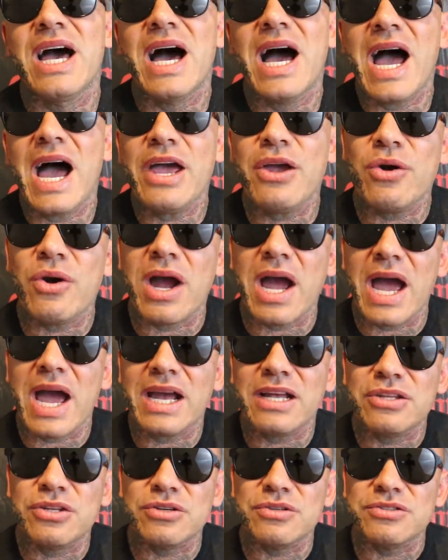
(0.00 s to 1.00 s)
hire
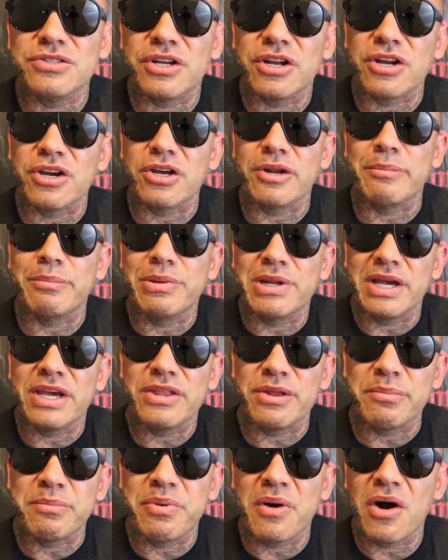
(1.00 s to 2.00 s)
actors that are gonna
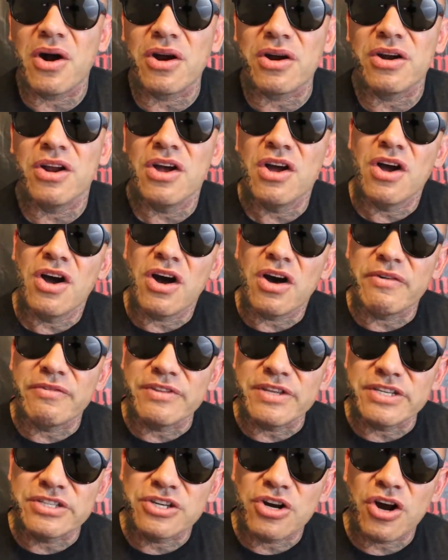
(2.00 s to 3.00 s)
play the part
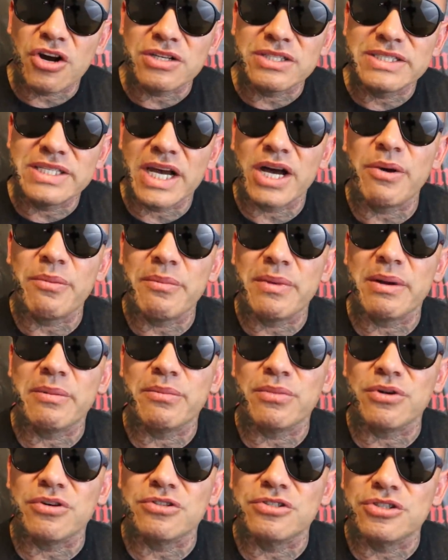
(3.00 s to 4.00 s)
of these cartel
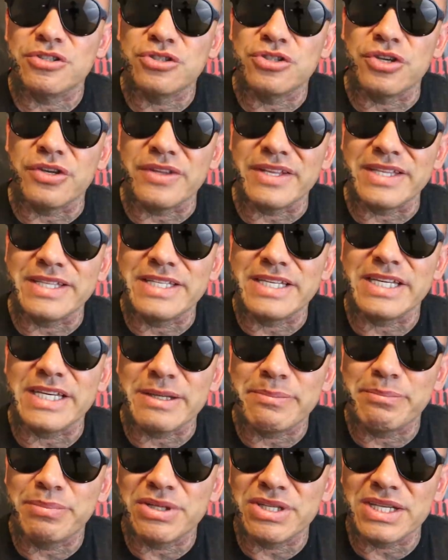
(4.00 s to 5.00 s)
members to the
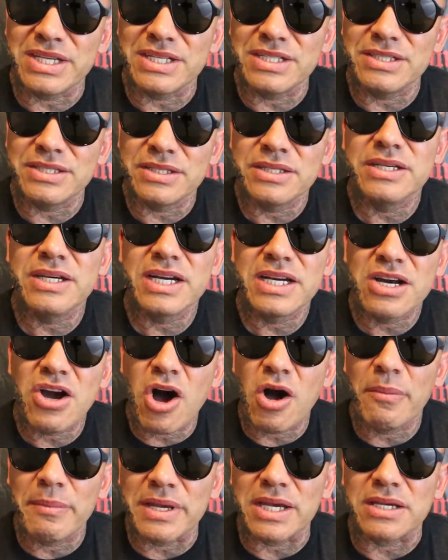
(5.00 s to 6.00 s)
T. Please,
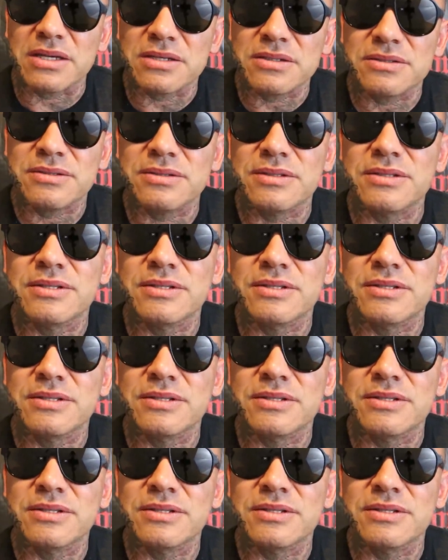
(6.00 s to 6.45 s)
call me.